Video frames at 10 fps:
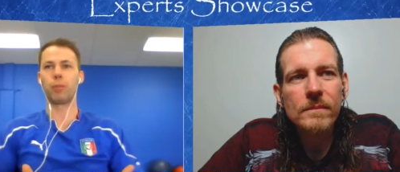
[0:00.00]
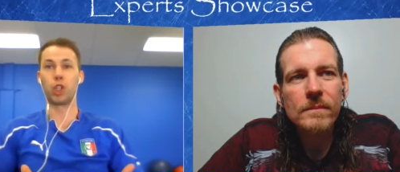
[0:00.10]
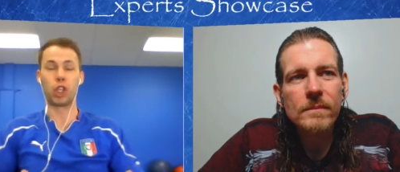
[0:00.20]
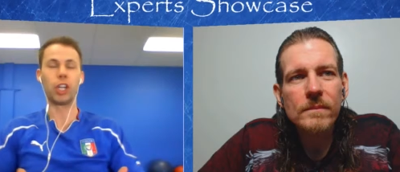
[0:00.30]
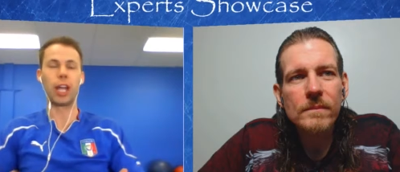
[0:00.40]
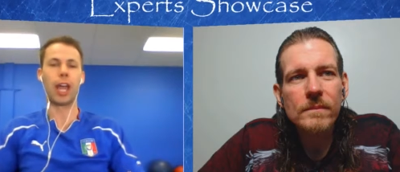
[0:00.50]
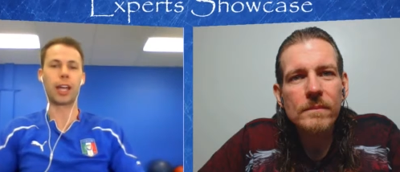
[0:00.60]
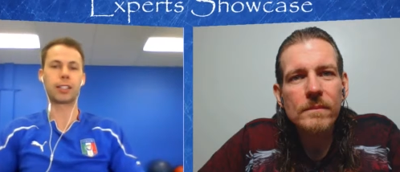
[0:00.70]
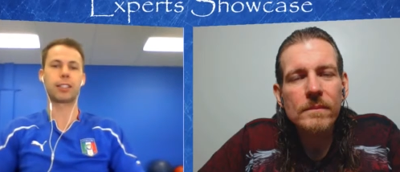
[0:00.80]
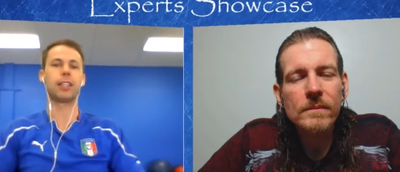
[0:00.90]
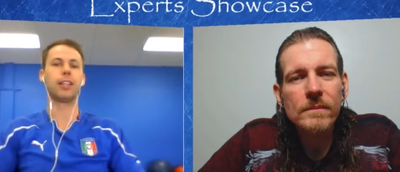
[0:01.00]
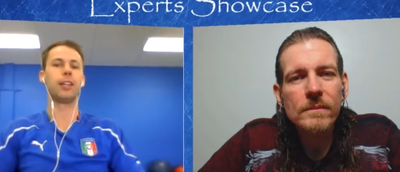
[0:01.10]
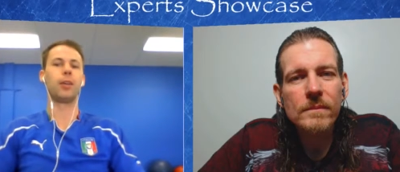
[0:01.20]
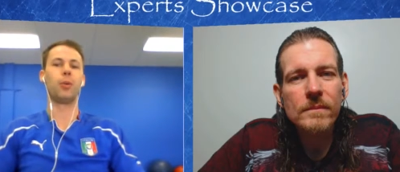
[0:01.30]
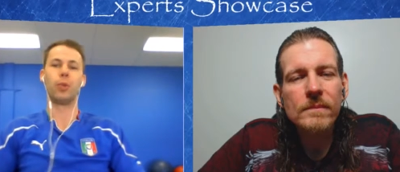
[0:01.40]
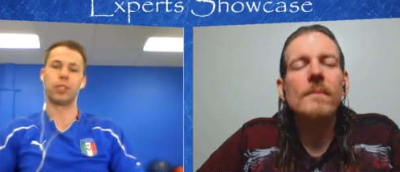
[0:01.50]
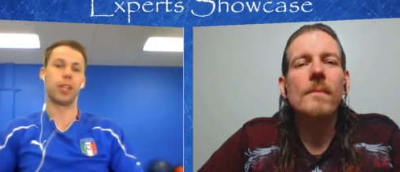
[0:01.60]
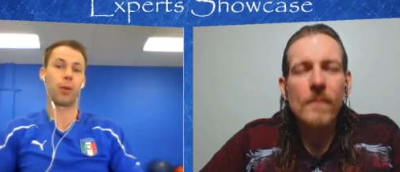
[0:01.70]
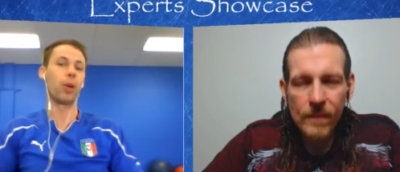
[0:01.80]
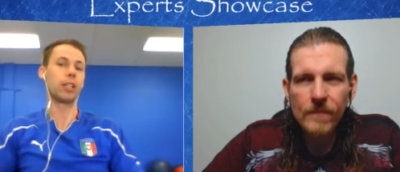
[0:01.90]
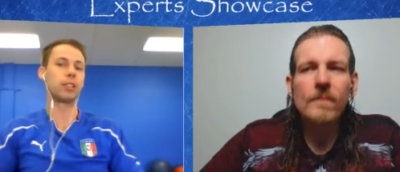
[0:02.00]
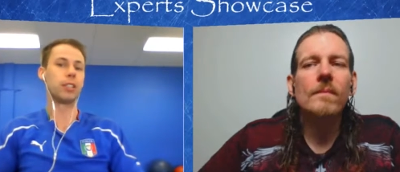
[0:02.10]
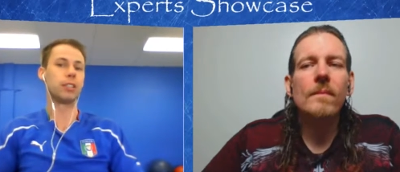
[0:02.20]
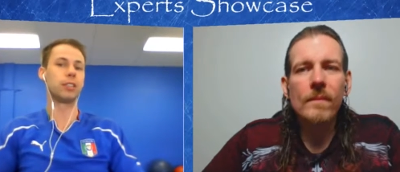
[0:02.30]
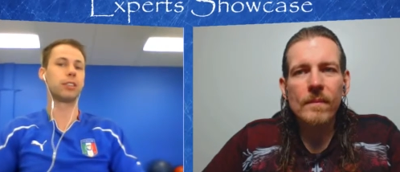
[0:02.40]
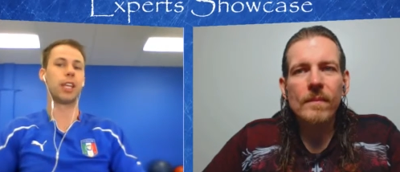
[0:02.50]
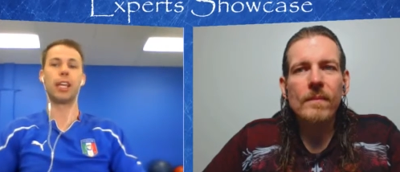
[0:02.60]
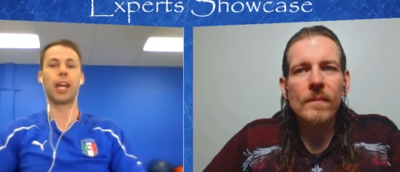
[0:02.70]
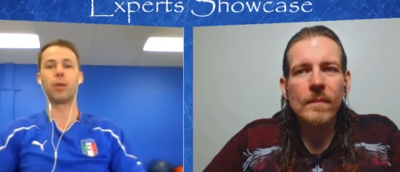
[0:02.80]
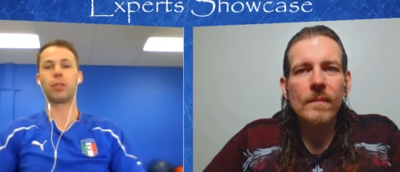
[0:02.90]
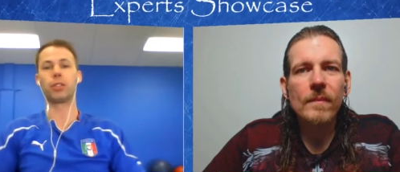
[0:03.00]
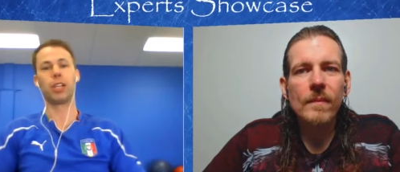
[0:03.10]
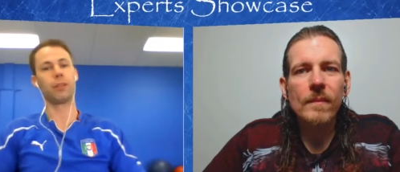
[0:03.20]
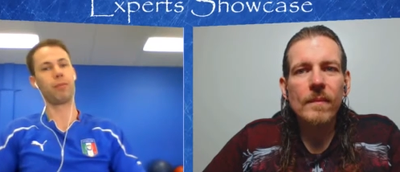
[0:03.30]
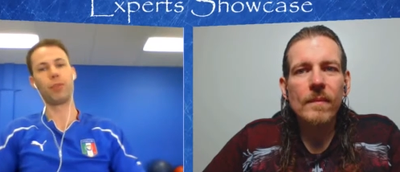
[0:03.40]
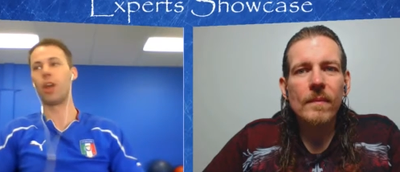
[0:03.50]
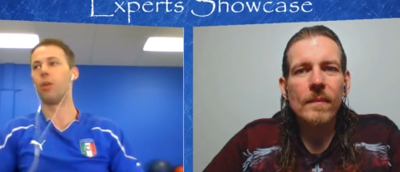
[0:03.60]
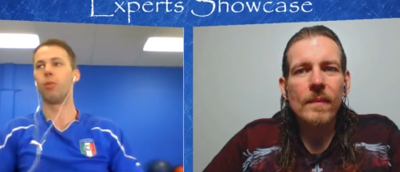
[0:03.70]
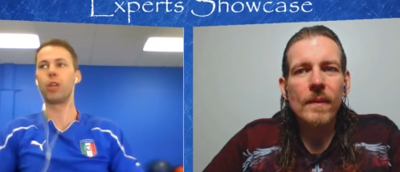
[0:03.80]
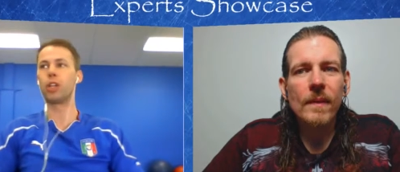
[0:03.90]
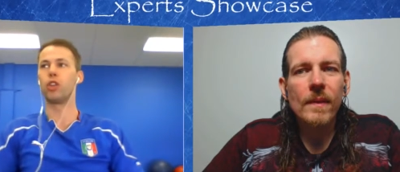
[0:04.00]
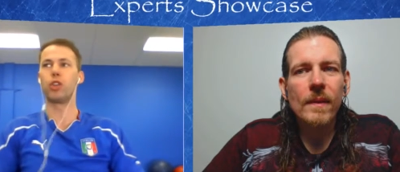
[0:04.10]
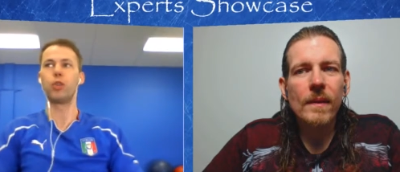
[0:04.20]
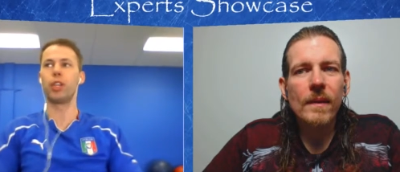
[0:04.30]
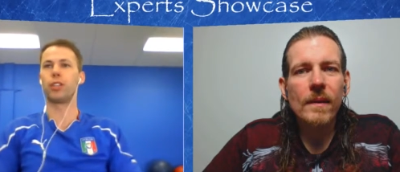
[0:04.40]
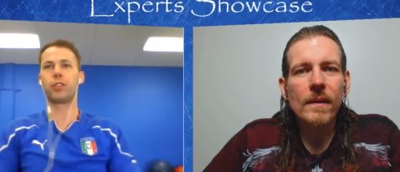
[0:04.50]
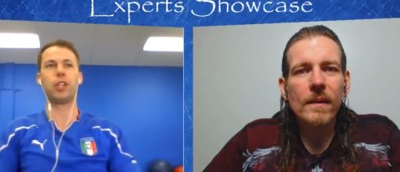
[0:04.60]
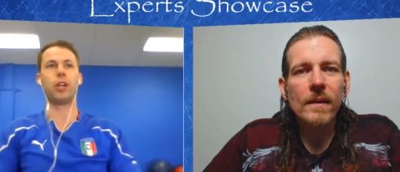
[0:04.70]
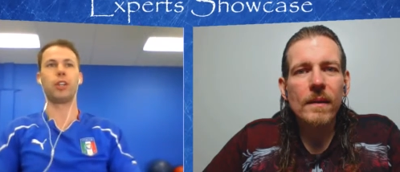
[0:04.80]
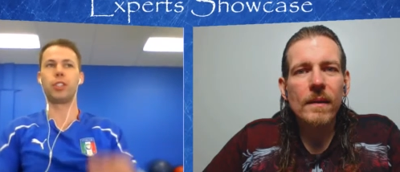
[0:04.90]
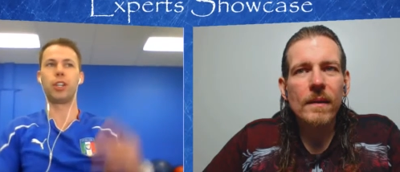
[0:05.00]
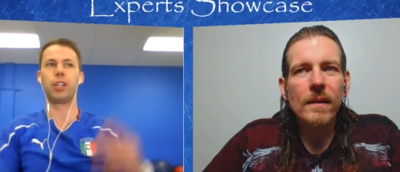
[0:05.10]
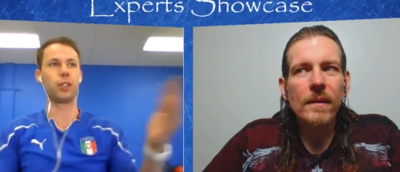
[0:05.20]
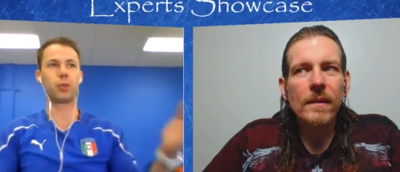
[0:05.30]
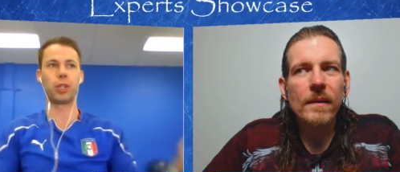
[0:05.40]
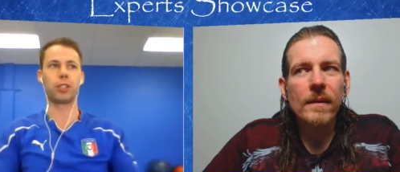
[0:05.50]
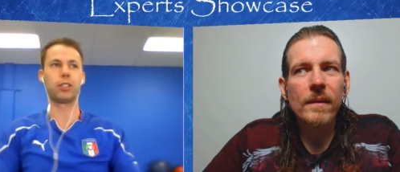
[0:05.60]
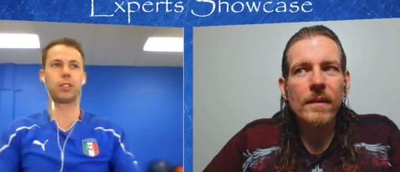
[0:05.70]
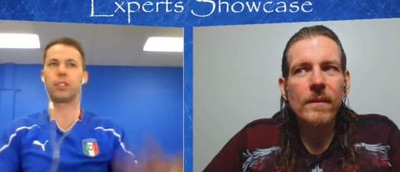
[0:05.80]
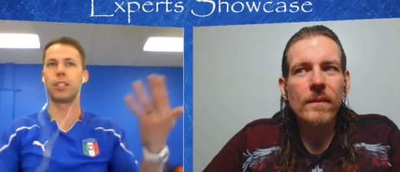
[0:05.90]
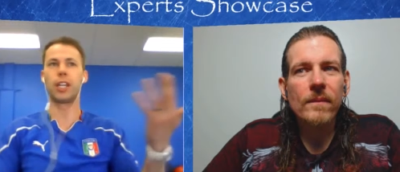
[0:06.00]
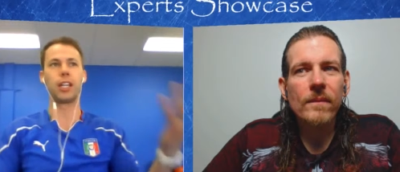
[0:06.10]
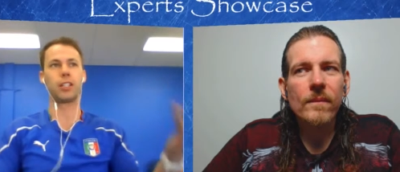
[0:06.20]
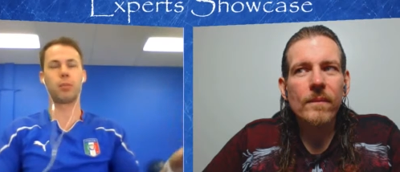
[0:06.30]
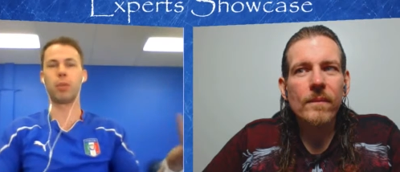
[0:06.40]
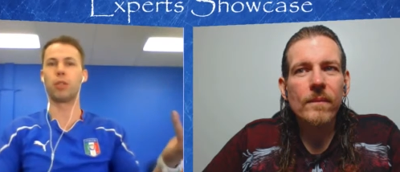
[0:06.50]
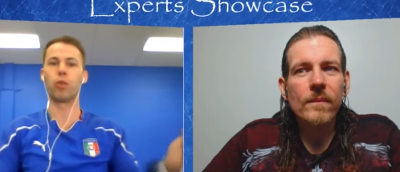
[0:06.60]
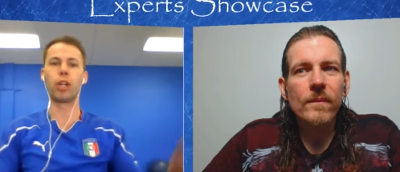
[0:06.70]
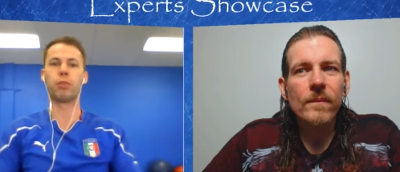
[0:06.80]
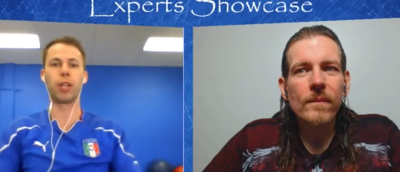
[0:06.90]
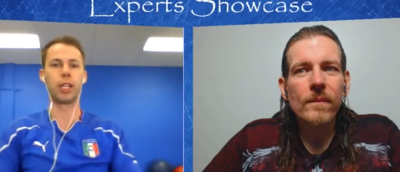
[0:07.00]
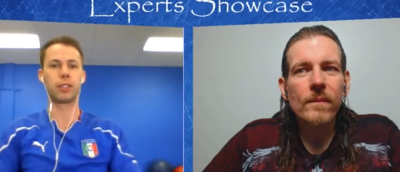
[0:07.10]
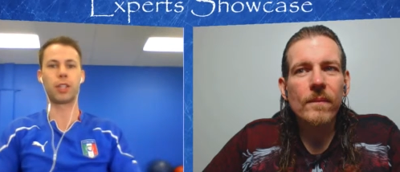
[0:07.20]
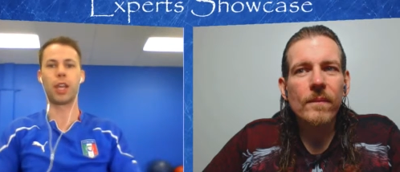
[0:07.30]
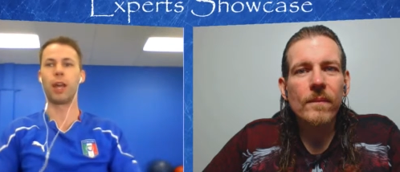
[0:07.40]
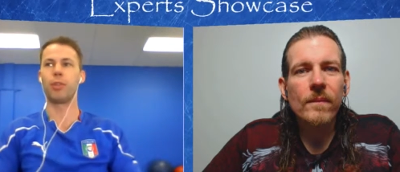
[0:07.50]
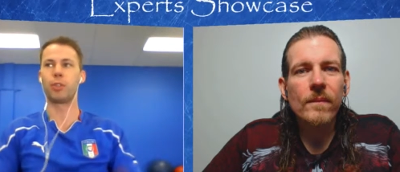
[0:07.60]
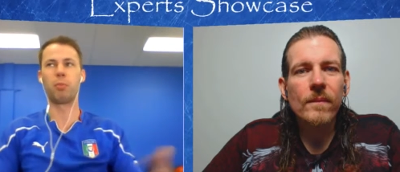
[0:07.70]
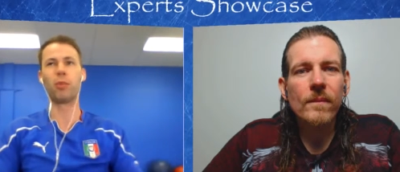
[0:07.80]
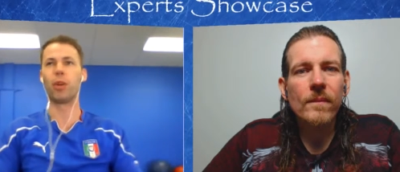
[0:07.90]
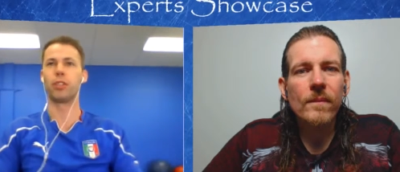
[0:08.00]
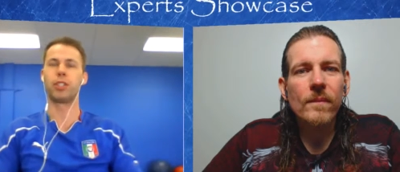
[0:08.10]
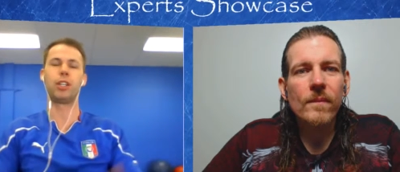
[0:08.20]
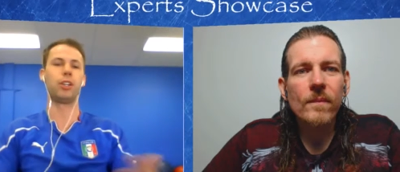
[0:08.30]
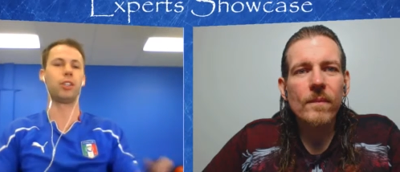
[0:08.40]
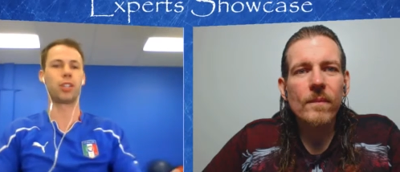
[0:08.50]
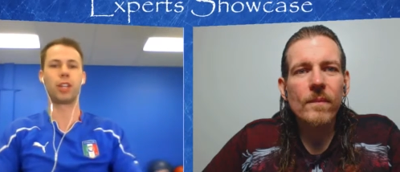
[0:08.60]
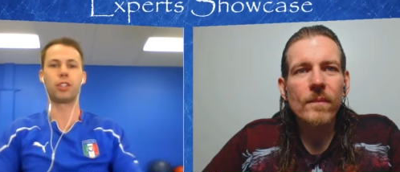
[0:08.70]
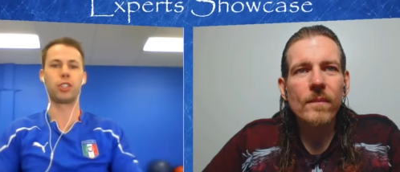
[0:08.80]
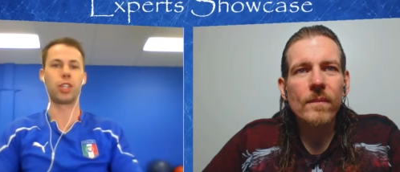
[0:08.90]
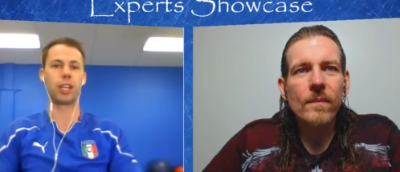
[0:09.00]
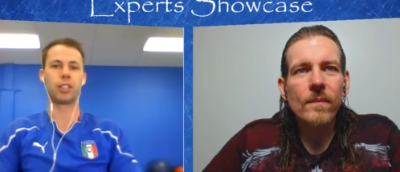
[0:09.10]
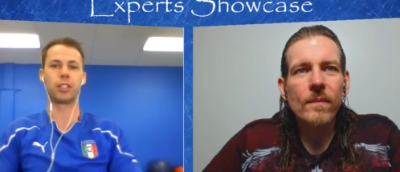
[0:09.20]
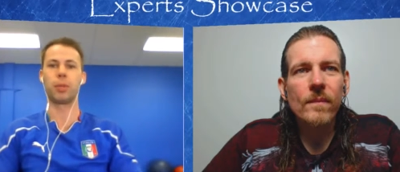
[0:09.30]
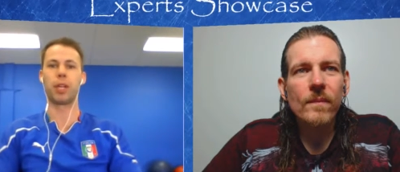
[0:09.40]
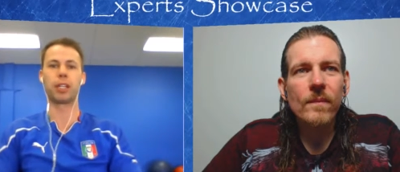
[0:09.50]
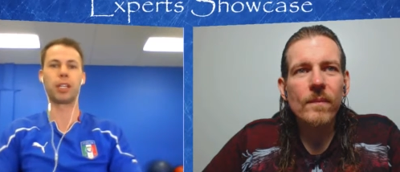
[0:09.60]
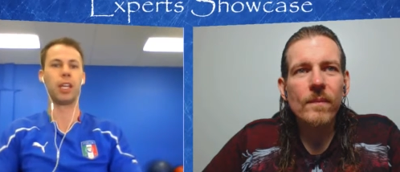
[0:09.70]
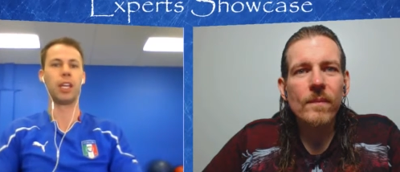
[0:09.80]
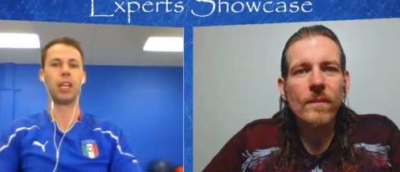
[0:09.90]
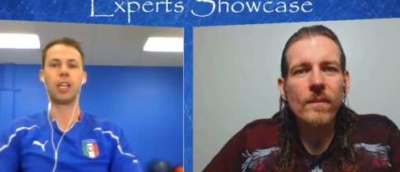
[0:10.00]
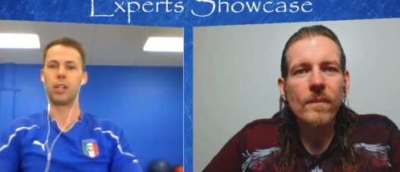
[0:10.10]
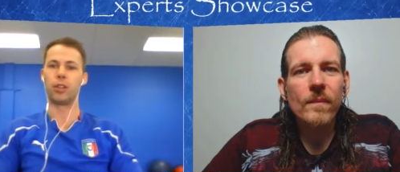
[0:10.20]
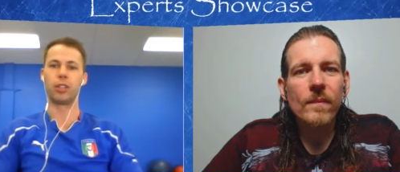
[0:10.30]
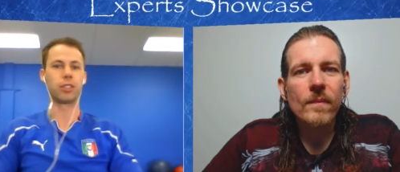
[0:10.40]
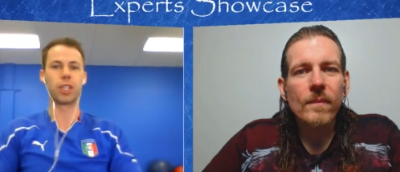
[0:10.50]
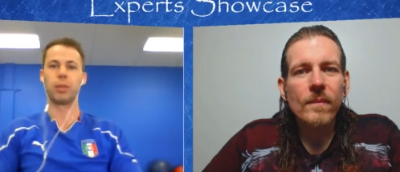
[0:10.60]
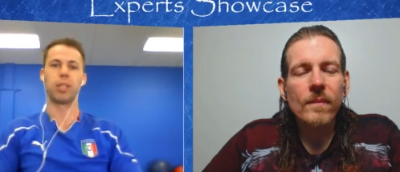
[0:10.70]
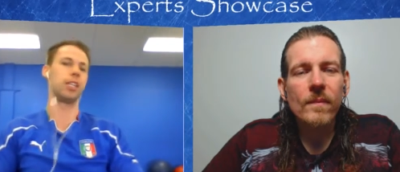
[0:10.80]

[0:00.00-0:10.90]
Speaker 1: what I'm good at, was not races, and I was like, no, we're going to do this. You know, I see all these races, and Cincinnati is a big running place. Um, there's mud runs here. There's all this jazz. I'm like, you know, this is going to